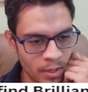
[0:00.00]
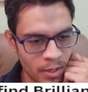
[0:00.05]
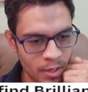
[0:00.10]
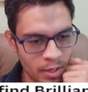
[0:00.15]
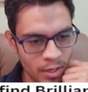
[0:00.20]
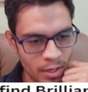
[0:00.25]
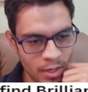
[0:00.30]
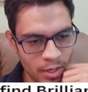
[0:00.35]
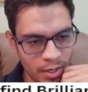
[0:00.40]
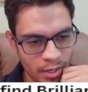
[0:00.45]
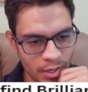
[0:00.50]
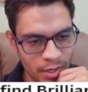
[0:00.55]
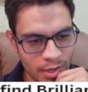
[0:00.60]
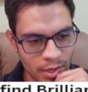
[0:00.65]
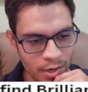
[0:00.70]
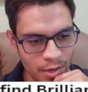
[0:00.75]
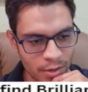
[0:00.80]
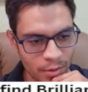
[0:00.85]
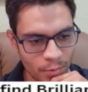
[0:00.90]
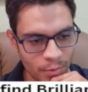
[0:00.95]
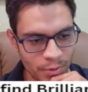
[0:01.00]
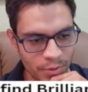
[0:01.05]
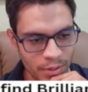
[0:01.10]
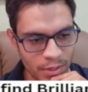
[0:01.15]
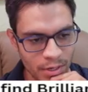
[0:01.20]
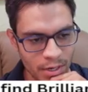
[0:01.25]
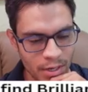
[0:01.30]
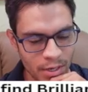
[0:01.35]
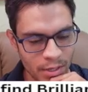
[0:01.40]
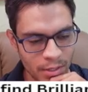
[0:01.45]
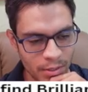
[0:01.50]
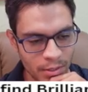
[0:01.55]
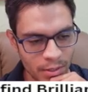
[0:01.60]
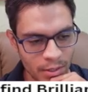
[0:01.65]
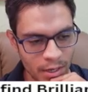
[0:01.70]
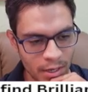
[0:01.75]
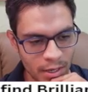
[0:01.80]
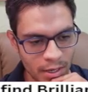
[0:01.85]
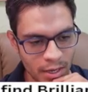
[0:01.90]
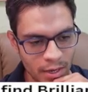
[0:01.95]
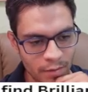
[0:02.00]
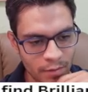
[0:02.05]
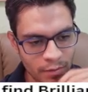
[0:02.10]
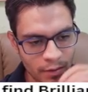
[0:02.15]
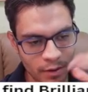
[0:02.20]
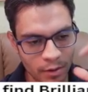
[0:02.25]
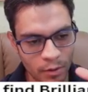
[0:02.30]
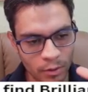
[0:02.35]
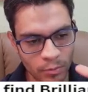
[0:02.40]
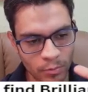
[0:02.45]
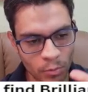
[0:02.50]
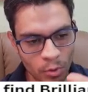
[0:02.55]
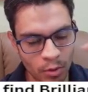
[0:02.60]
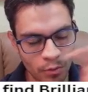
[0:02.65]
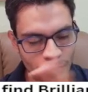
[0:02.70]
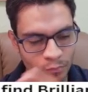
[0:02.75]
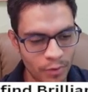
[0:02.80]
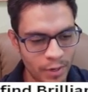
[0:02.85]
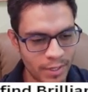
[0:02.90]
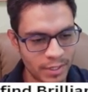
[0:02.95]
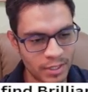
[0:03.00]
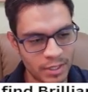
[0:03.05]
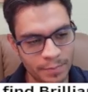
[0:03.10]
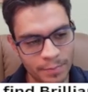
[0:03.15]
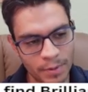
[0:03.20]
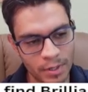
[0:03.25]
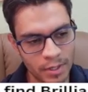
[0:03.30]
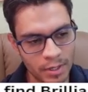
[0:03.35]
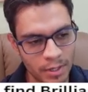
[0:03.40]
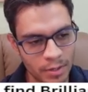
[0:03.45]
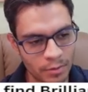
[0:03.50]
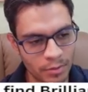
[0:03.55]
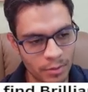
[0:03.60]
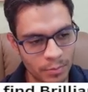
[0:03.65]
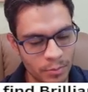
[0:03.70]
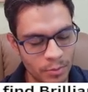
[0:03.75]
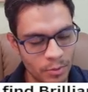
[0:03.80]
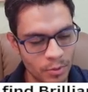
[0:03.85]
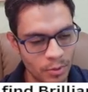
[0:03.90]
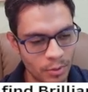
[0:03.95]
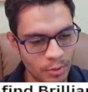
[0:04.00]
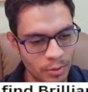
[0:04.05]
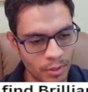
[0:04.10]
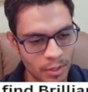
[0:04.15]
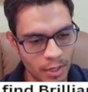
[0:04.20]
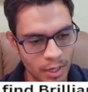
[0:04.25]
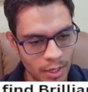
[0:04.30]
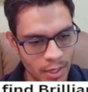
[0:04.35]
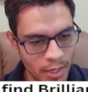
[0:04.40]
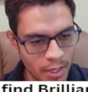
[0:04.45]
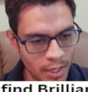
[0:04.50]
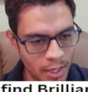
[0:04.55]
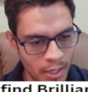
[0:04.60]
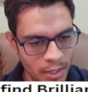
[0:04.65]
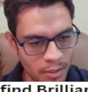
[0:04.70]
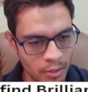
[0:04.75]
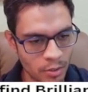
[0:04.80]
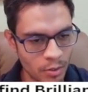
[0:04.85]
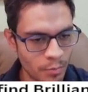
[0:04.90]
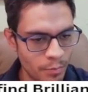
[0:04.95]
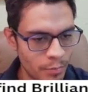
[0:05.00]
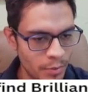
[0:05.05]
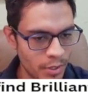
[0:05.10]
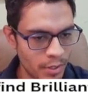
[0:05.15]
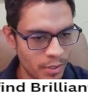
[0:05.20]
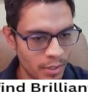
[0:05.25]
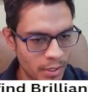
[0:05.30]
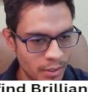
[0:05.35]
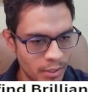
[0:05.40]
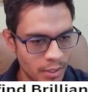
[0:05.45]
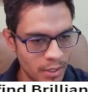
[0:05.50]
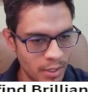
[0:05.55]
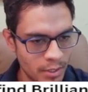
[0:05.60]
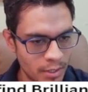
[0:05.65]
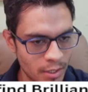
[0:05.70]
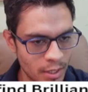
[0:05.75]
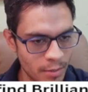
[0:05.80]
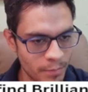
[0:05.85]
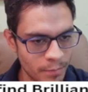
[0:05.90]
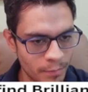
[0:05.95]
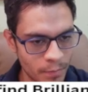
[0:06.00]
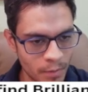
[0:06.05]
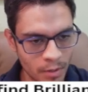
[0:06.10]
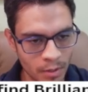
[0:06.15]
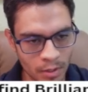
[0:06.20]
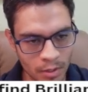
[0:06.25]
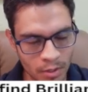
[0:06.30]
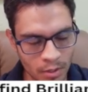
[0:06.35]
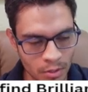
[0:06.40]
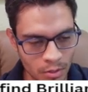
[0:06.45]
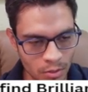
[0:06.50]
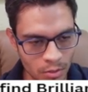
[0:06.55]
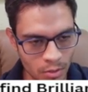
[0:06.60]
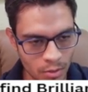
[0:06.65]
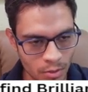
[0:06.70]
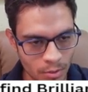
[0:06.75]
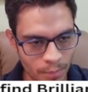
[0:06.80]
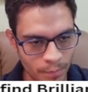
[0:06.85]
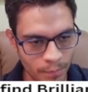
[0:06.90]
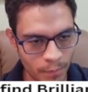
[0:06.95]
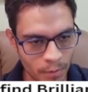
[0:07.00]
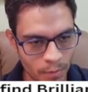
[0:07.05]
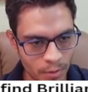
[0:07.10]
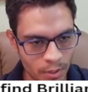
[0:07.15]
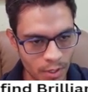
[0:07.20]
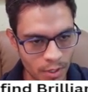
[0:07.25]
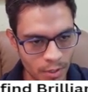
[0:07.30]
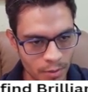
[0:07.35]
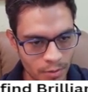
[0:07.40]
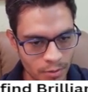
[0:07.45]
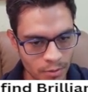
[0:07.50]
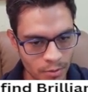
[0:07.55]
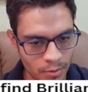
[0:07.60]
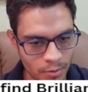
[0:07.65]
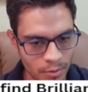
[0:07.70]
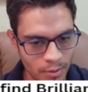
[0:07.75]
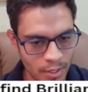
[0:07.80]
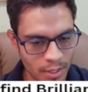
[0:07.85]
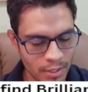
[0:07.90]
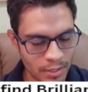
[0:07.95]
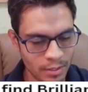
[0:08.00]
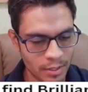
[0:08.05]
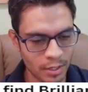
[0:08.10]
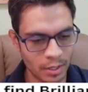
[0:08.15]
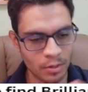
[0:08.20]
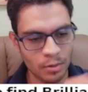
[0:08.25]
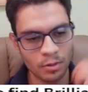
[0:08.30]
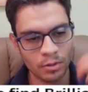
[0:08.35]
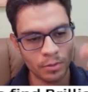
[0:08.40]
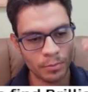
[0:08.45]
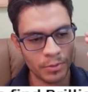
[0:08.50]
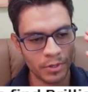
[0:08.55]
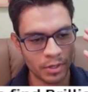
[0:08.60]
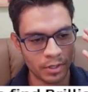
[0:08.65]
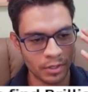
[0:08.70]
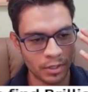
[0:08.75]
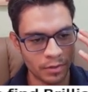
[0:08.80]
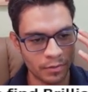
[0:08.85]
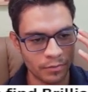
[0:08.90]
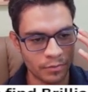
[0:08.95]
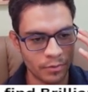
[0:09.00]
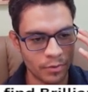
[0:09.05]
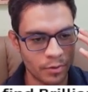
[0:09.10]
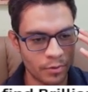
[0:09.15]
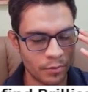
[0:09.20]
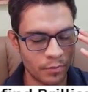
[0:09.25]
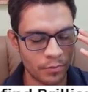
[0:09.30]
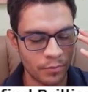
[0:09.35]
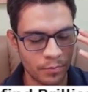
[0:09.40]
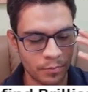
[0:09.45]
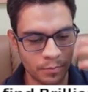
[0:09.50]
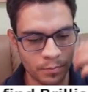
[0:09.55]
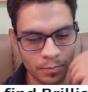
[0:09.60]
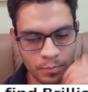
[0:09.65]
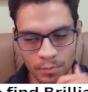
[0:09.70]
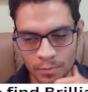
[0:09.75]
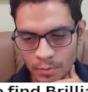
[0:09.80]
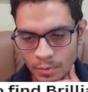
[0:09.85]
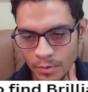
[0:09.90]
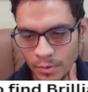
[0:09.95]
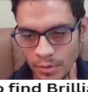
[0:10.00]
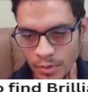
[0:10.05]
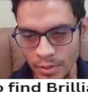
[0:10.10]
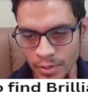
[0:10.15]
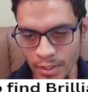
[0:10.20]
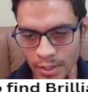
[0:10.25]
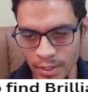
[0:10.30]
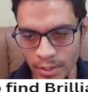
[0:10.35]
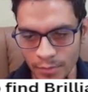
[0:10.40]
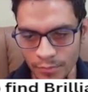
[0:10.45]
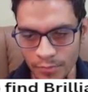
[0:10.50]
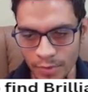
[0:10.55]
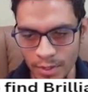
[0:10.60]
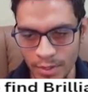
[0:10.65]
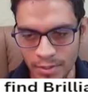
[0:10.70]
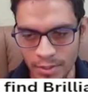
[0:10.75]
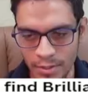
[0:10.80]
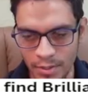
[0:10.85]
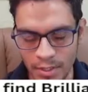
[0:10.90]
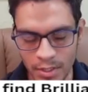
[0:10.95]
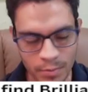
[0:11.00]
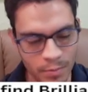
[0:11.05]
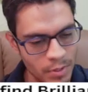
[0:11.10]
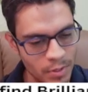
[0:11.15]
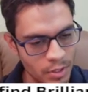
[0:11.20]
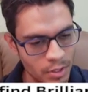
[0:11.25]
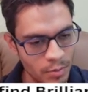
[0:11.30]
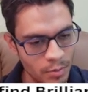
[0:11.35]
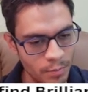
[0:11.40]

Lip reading: And here with the knight, I have a lot more flexibility on the board, and I can jump in at any time. So, okay, so that's the whole objective of sacrificing this bishop.